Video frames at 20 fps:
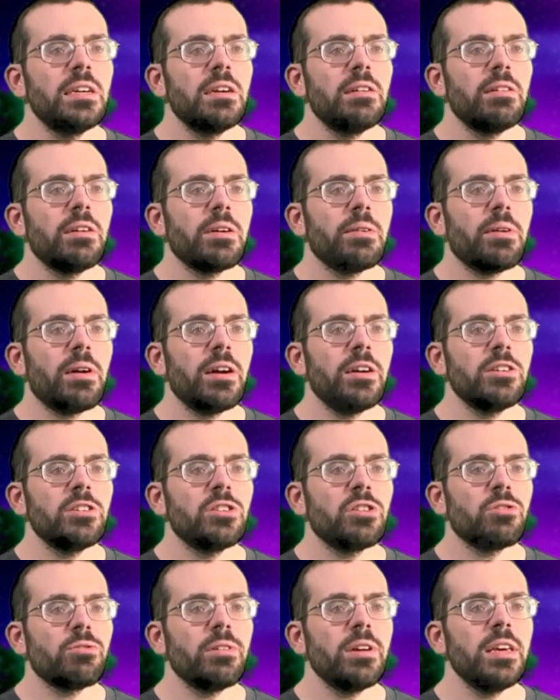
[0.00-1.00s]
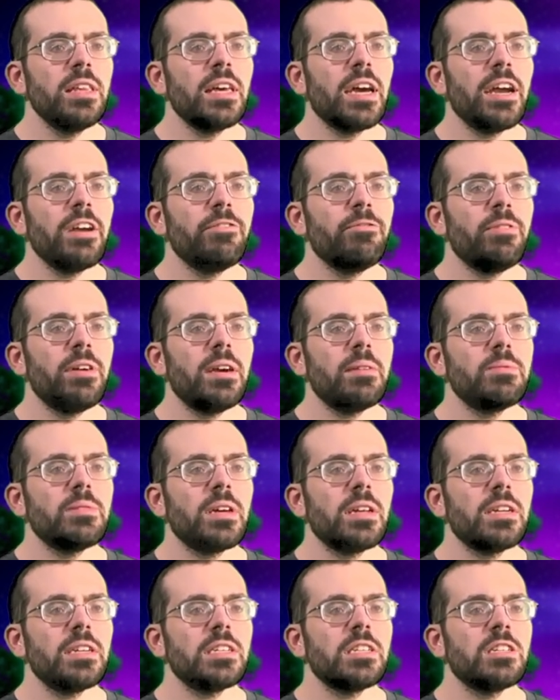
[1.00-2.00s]
requires 3 life pips
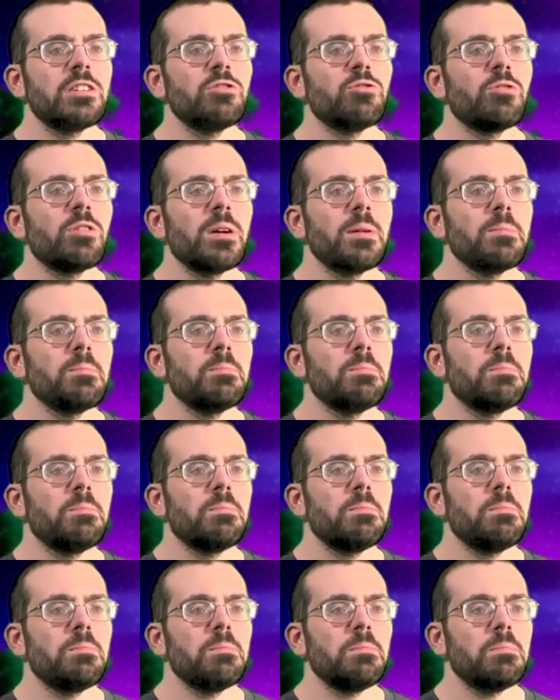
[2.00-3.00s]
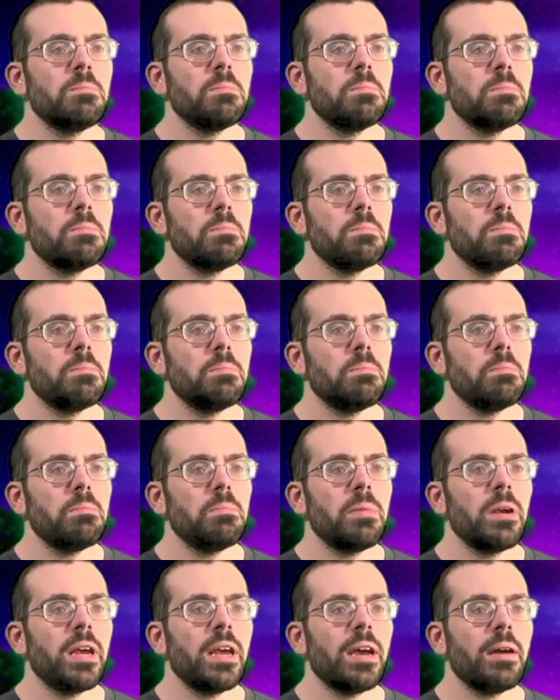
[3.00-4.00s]
and a storm
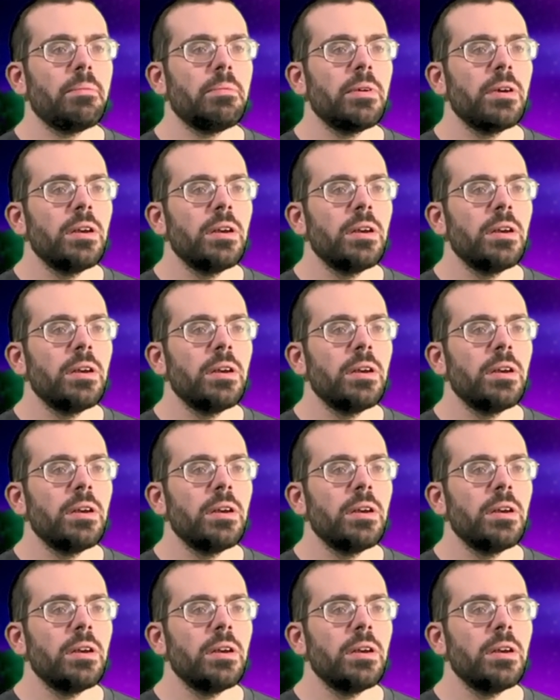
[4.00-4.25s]
pip.